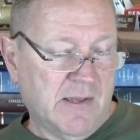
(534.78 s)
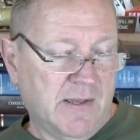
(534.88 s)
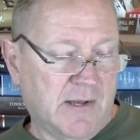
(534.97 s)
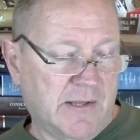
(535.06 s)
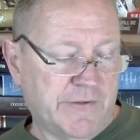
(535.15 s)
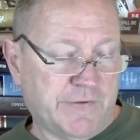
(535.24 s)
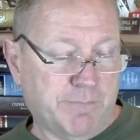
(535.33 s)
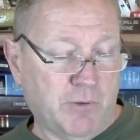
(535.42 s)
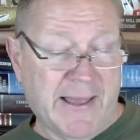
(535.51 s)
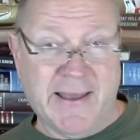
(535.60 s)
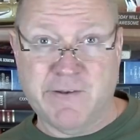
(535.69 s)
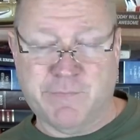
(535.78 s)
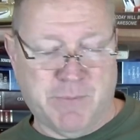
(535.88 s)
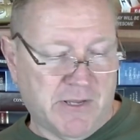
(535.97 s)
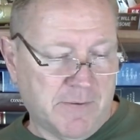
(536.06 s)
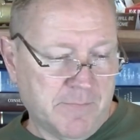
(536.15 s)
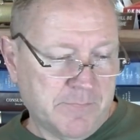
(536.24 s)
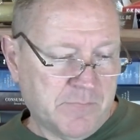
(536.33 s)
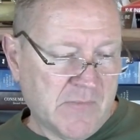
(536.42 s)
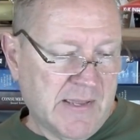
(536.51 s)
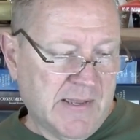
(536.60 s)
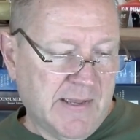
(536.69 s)
This is Bland speaking.
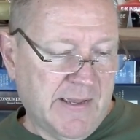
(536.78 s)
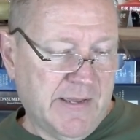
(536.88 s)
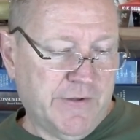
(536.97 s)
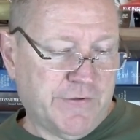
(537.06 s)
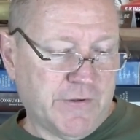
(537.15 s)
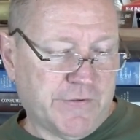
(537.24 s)
It is